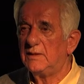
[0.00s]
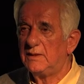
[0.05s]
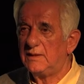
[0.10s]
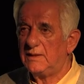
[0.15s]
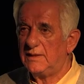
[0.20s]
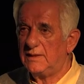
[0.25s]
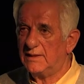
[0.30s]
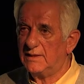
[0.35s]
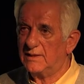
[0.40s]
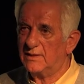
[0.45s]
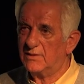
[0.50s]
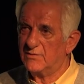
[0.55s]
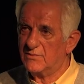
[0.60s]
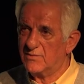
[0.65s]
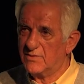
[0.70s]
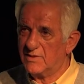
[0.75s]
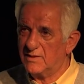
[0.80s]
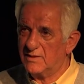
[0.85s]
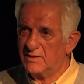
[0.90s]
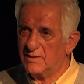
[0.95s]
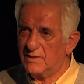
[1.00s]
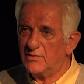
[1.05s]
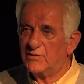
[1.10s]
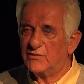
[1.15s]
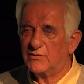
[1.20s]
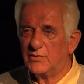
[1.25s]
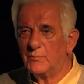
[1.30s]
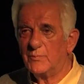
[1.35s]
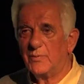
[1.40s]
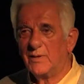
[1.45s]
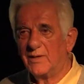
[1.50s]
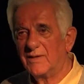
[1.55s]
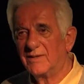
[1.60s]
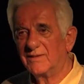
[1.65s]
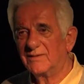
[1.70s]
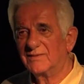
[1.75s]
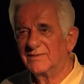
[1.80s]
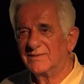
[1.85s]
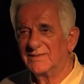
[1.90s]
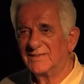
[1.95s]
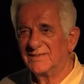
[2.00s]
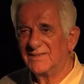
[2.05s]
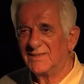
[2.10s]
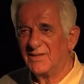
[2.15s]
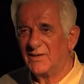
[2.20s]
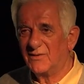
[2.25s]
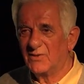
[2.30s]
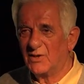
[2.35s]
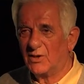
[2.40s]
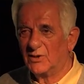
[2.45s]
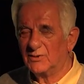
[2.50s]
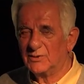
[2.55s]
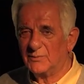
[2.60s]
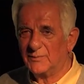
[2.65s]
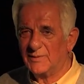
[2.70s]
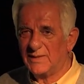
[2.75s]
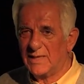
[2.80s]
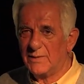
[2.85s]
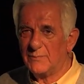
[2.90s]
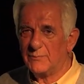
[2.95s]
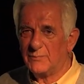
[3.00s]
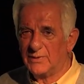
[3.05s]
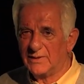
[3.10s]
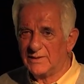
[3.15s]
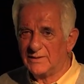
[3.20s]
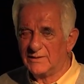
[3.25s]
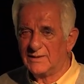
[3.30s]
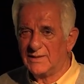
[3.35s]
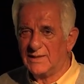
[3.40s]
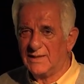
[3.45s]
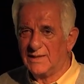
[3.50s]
the eastern part of the Ottoman Empire,